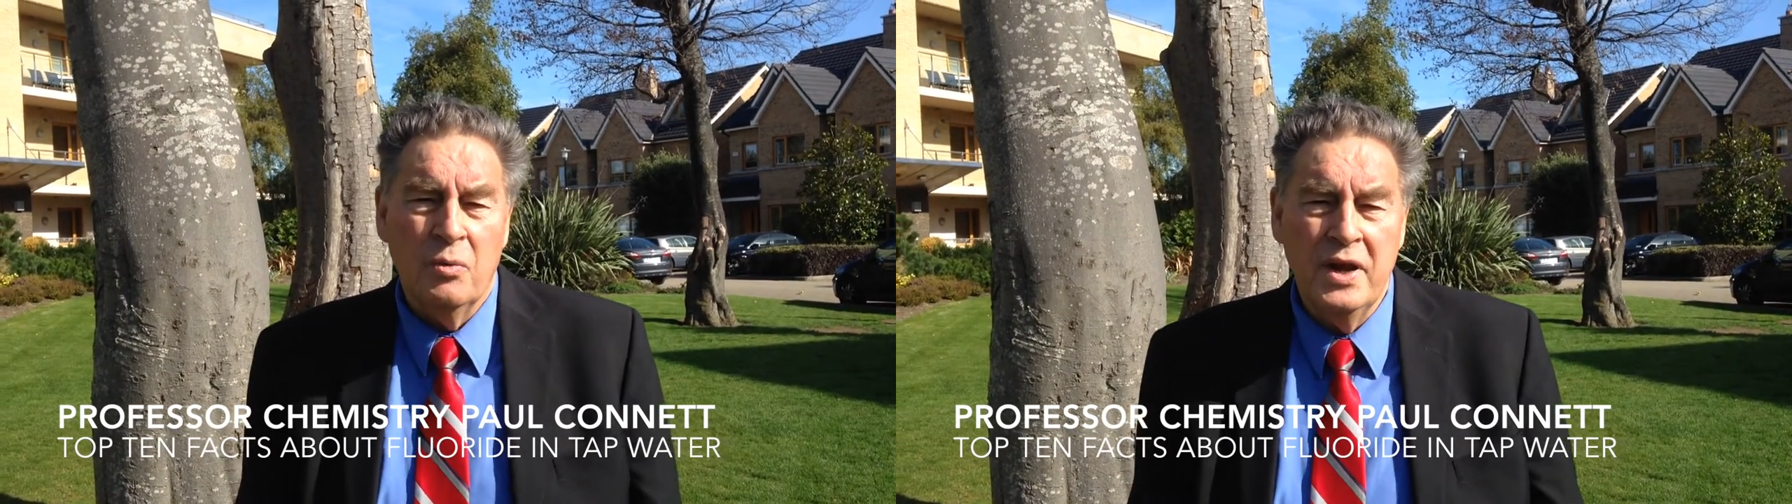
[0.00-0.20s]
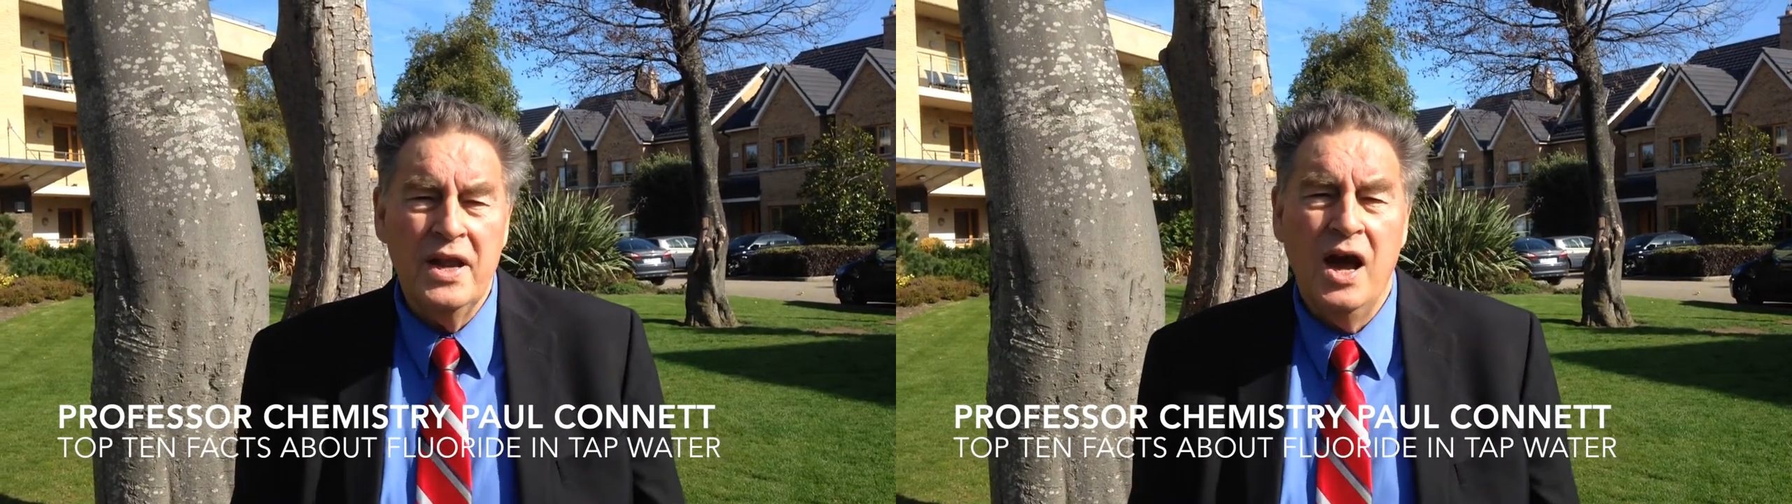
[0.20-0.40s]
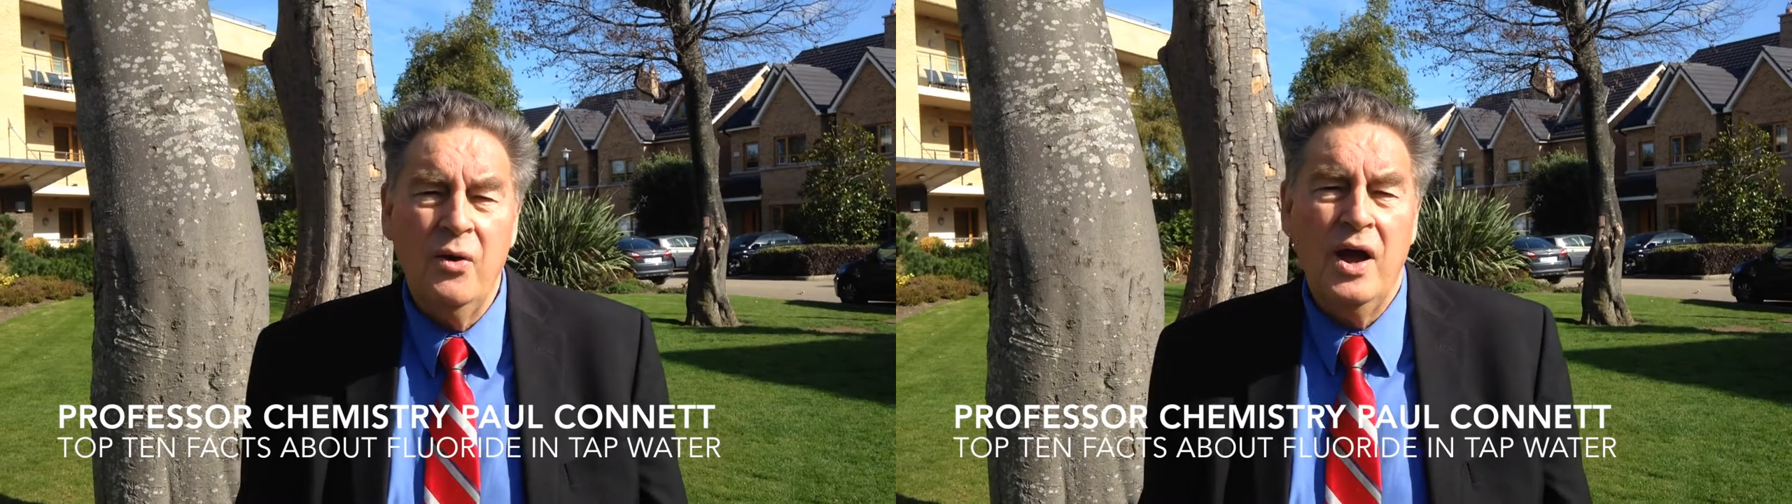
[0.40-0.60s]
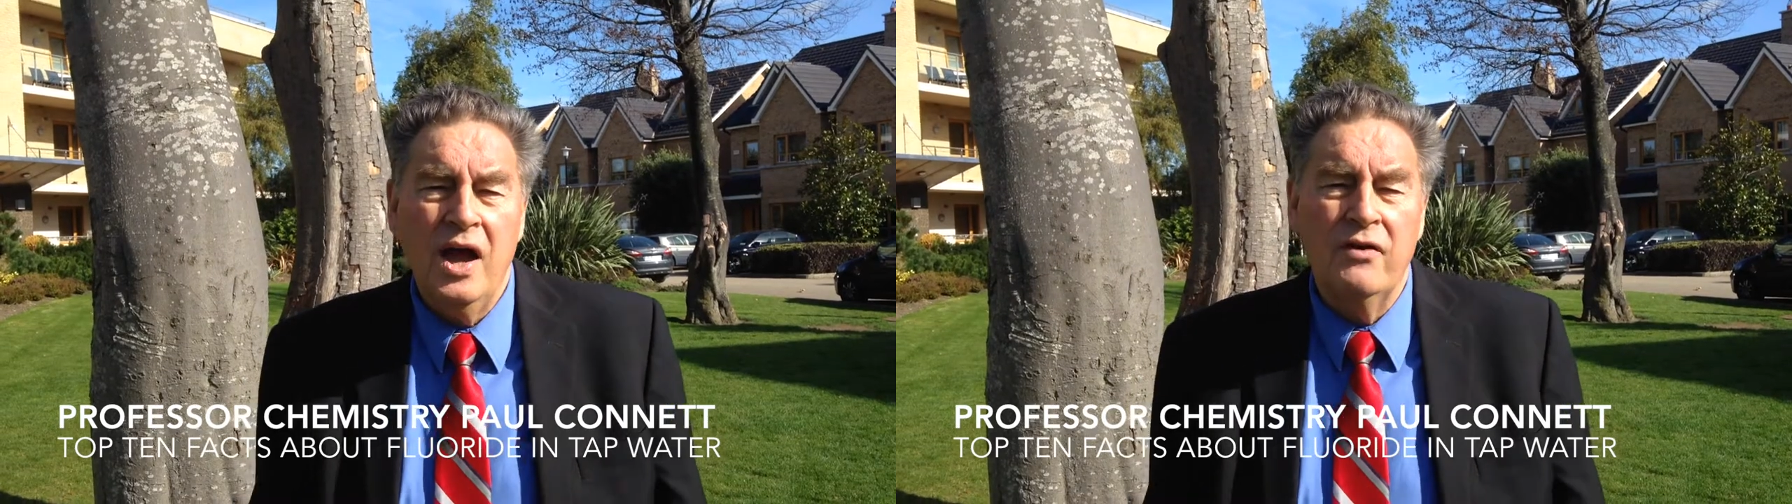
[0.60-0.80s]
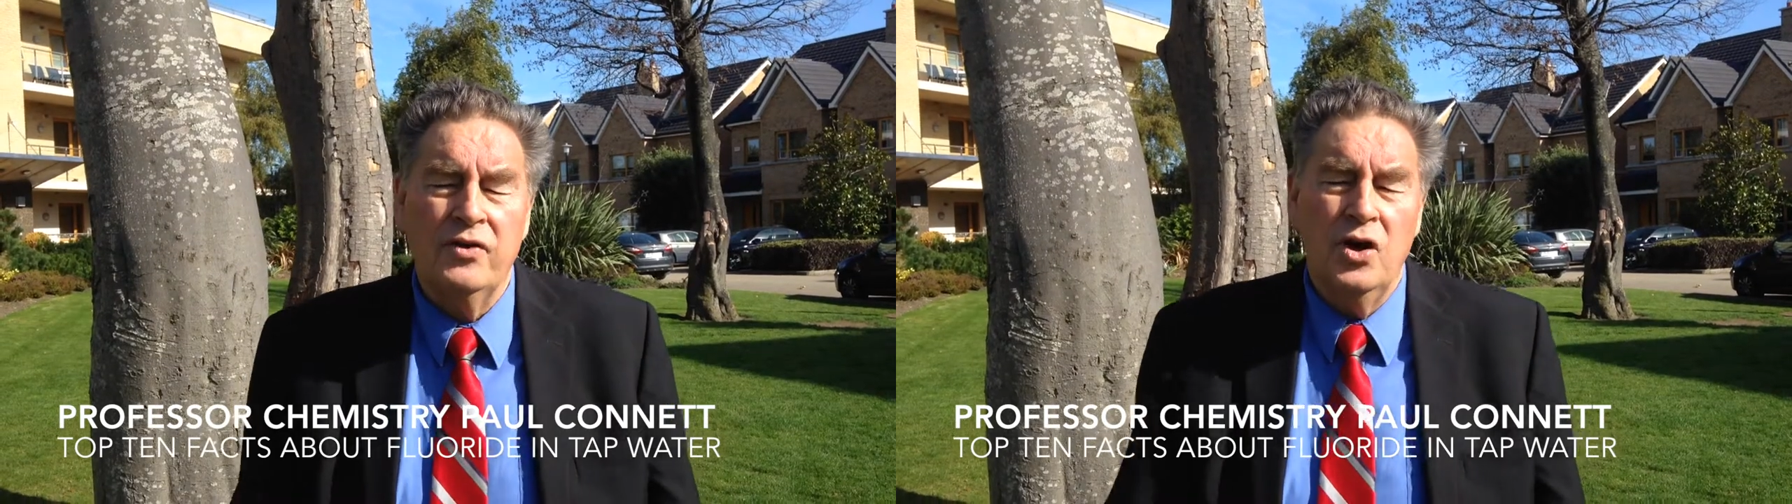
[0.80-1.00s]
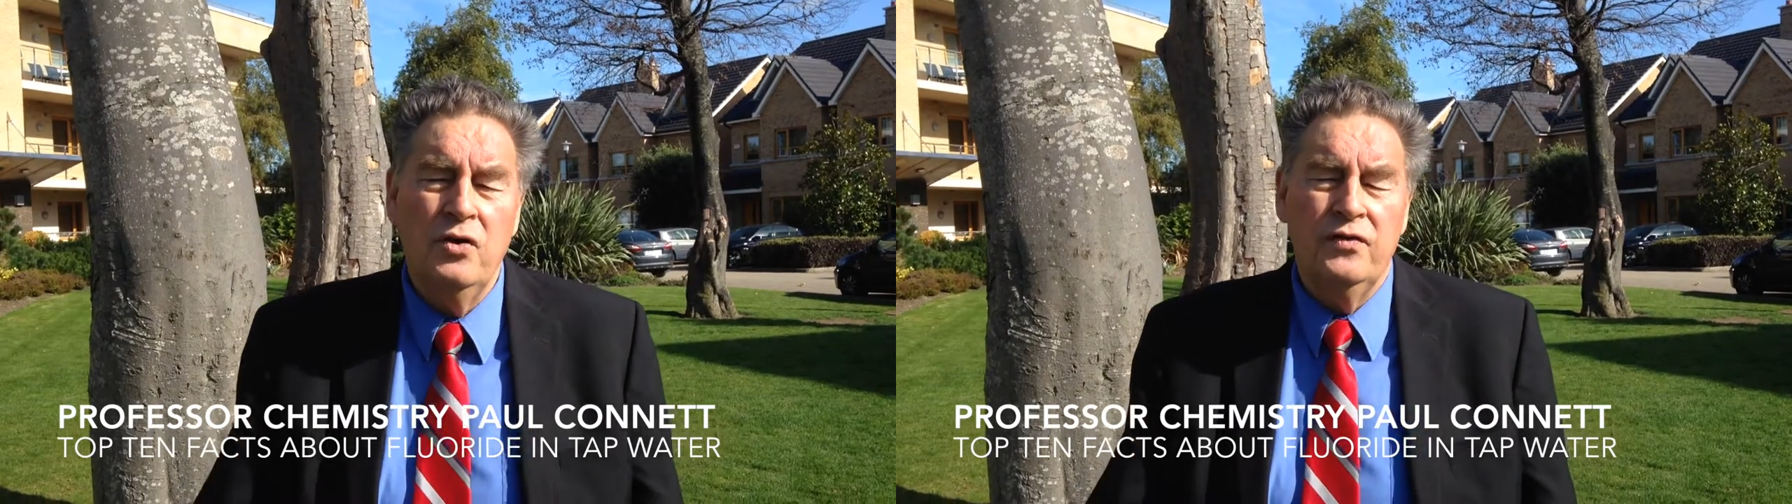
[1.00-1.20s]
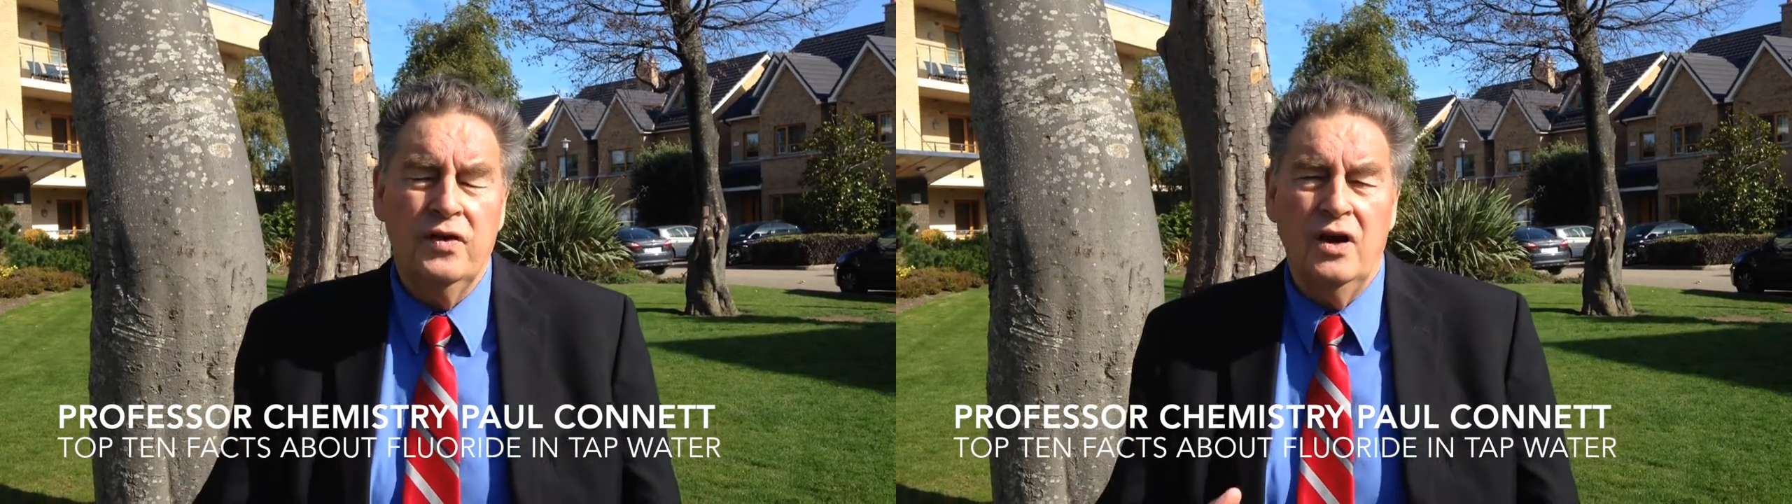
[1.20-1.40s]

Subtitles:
We now have over